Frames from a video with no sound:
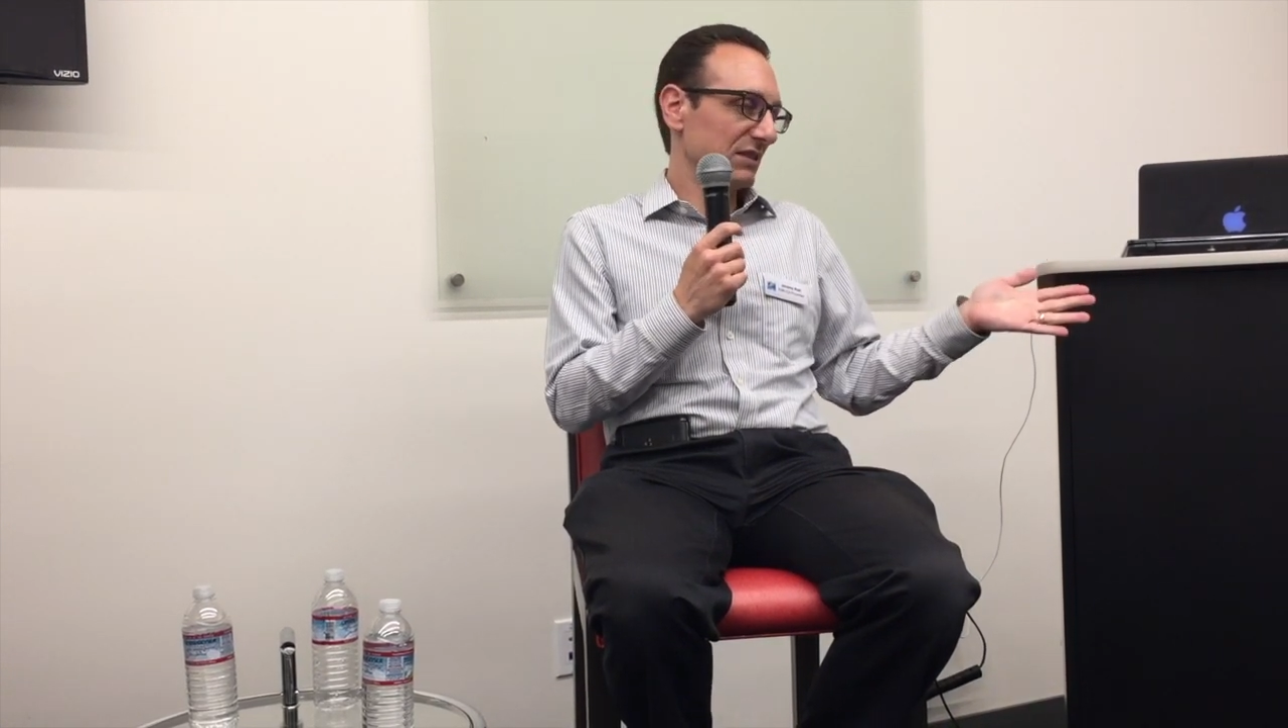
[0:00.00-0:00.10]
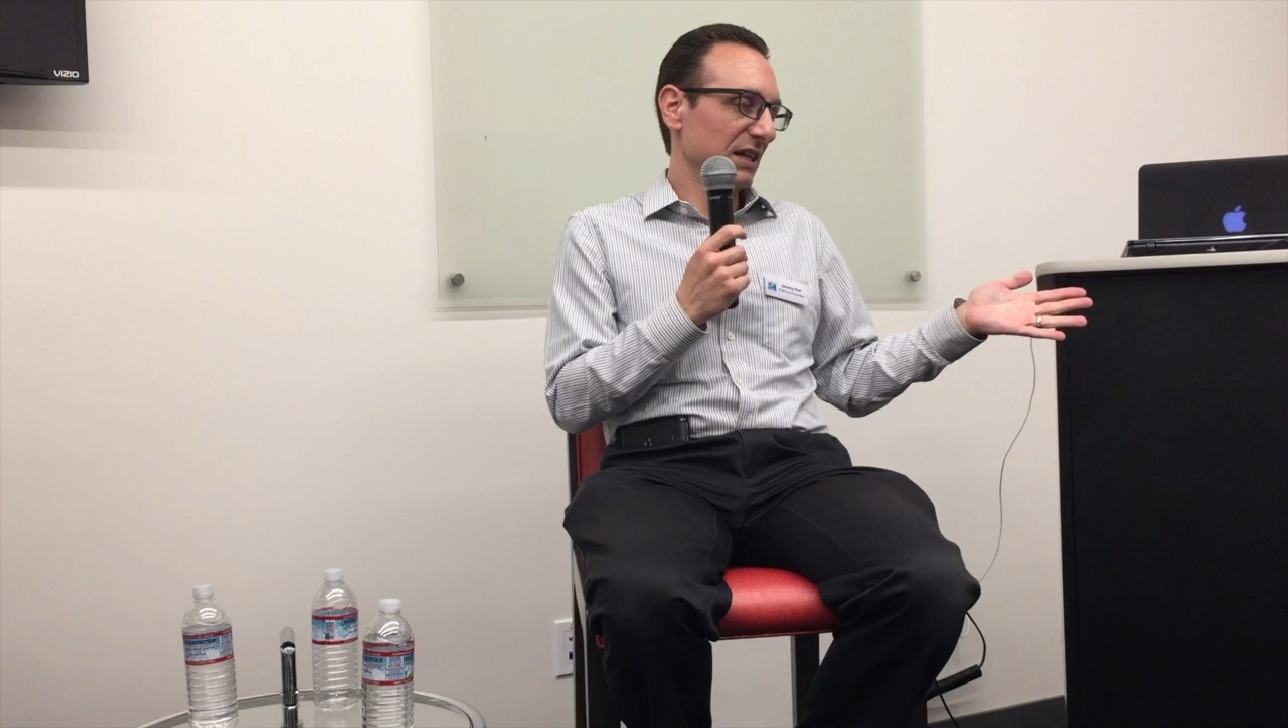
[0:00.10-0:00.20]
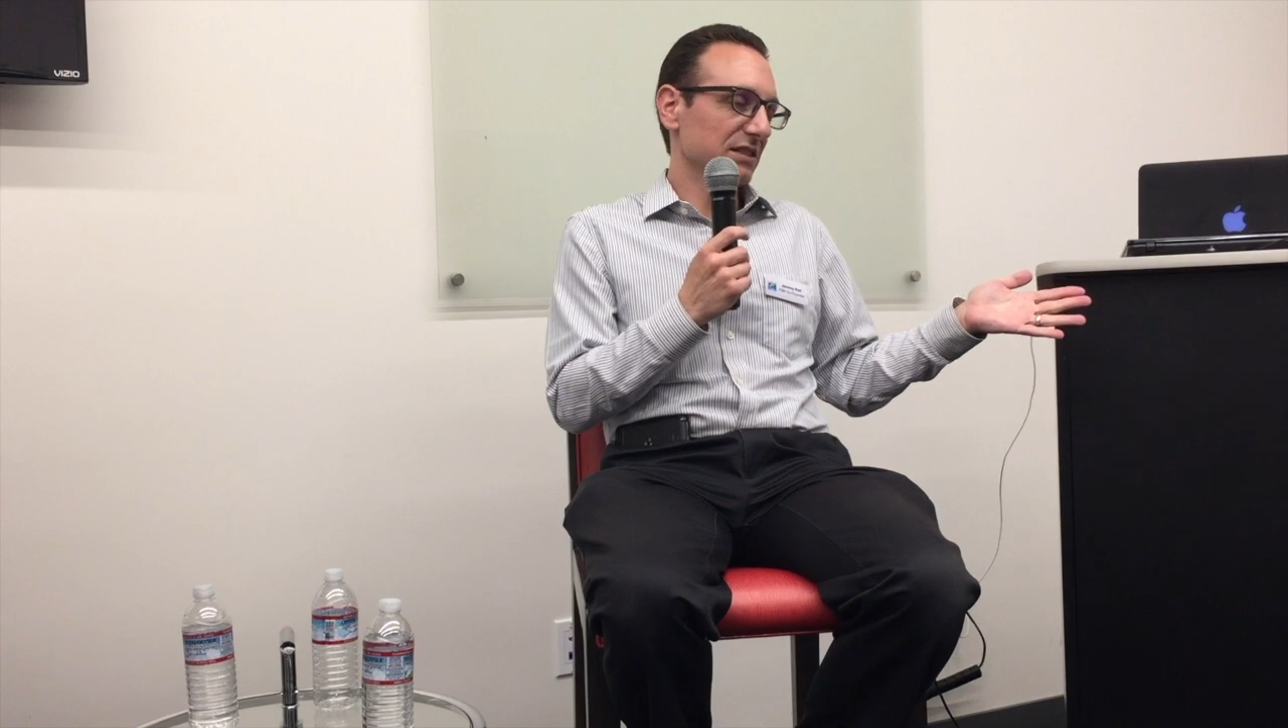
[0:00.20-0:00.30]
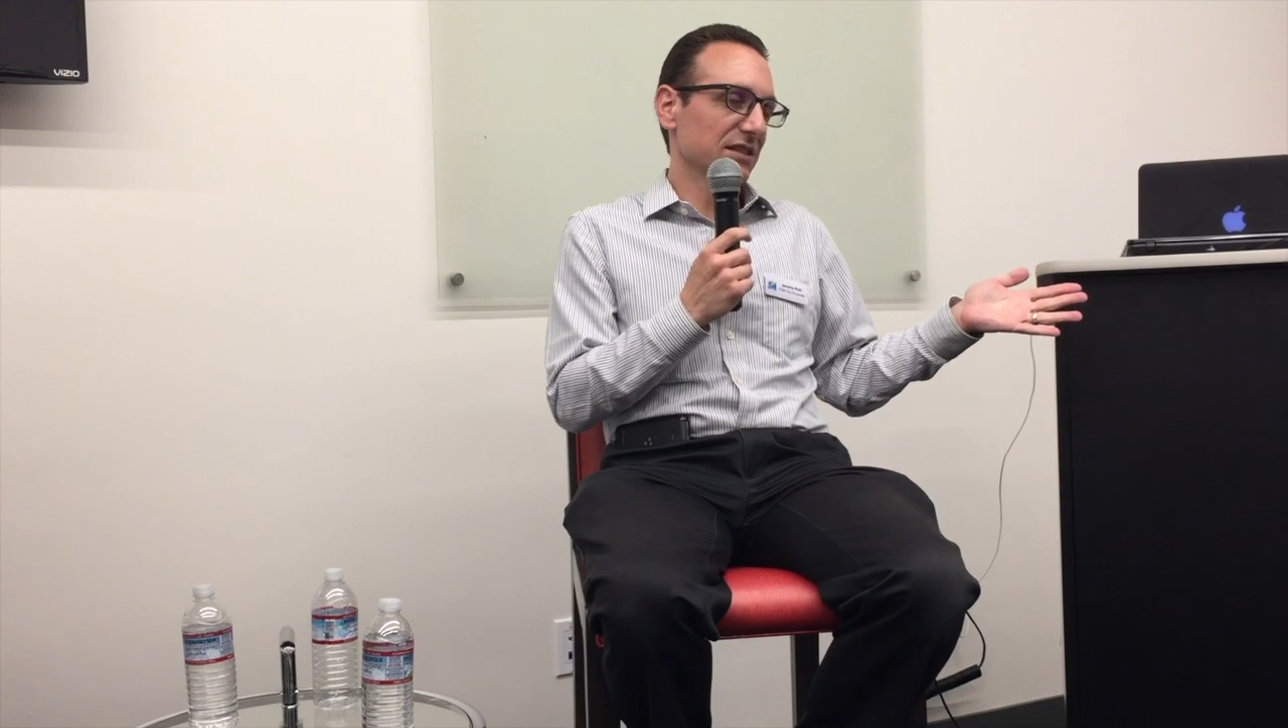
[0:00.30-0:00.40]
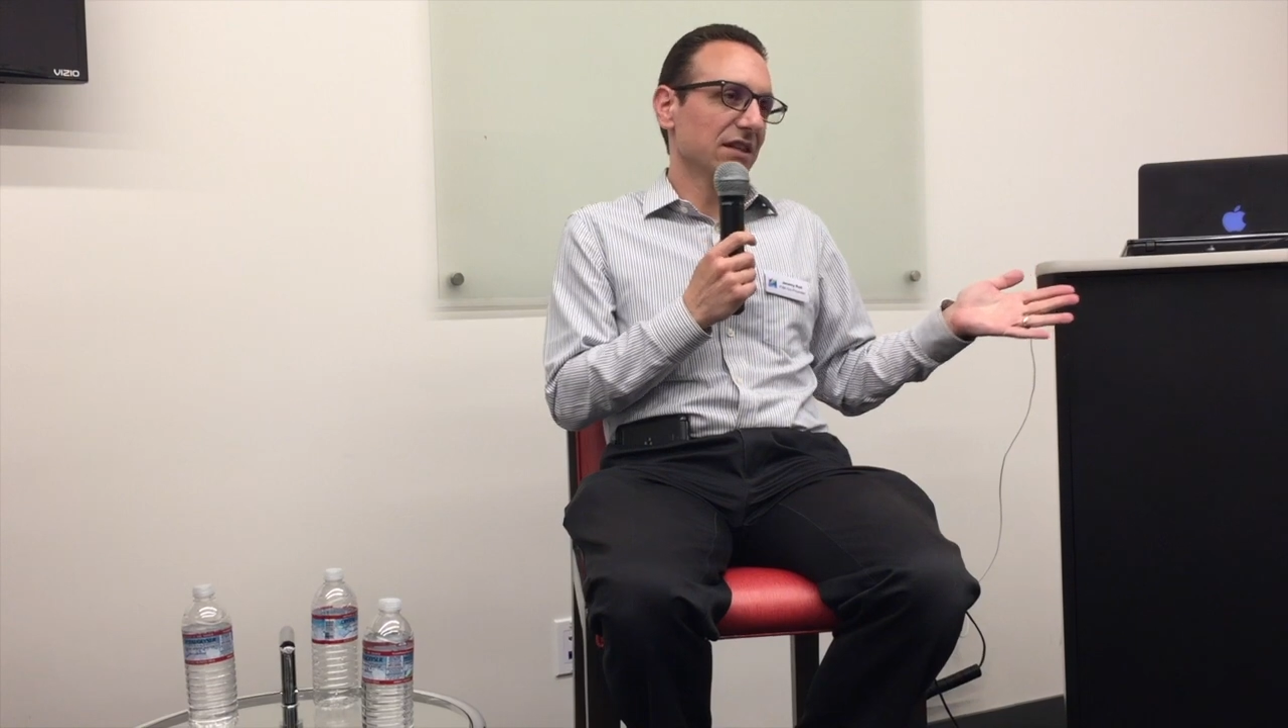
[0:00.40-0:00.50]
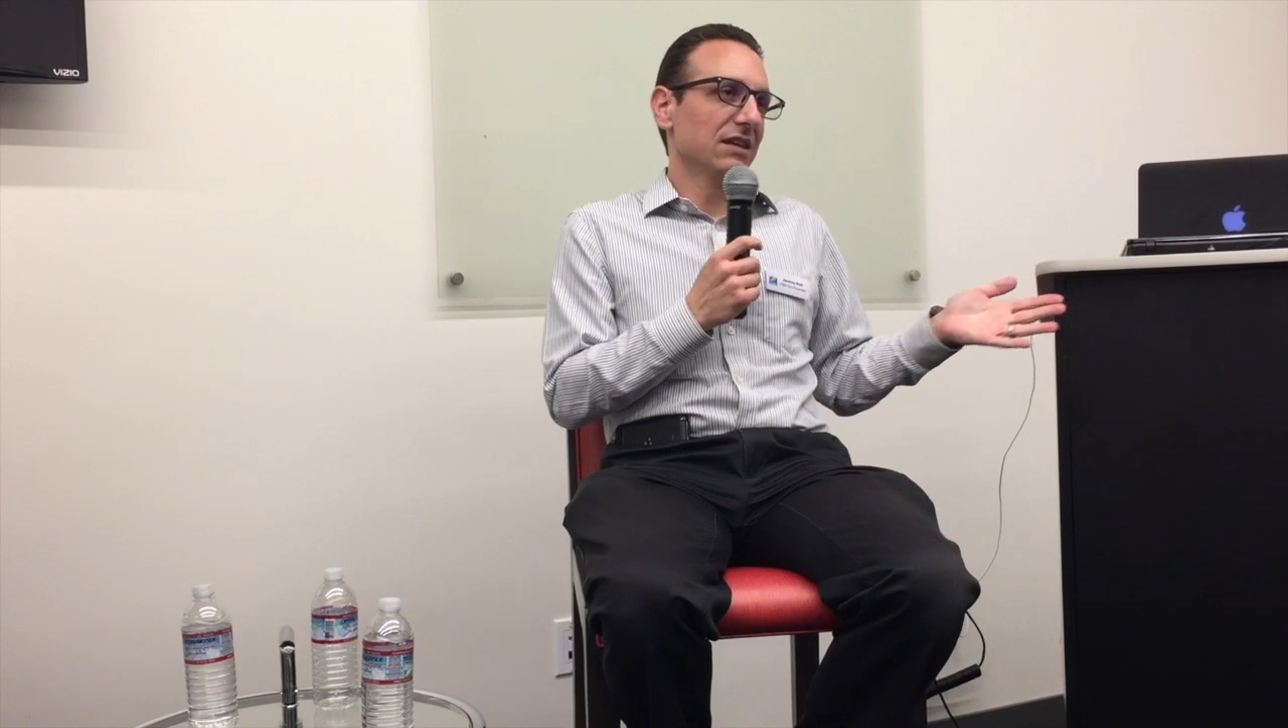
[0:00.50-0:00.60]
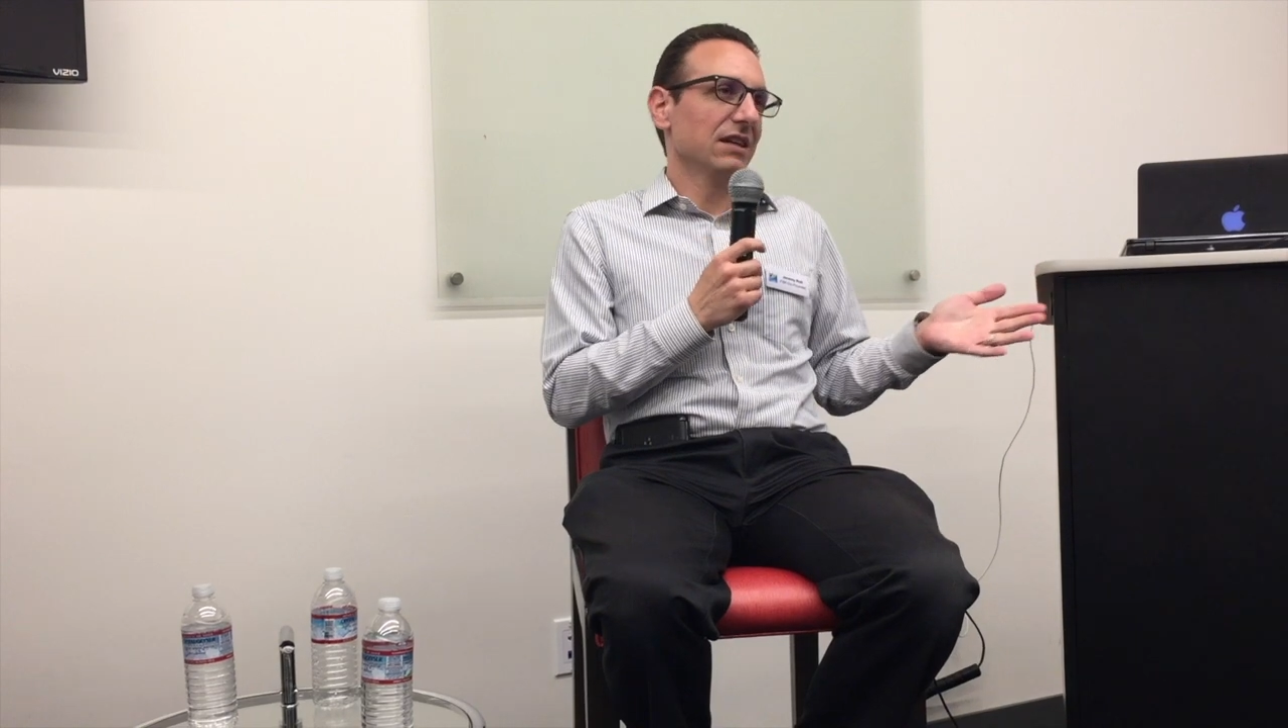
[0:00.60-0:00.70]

it says.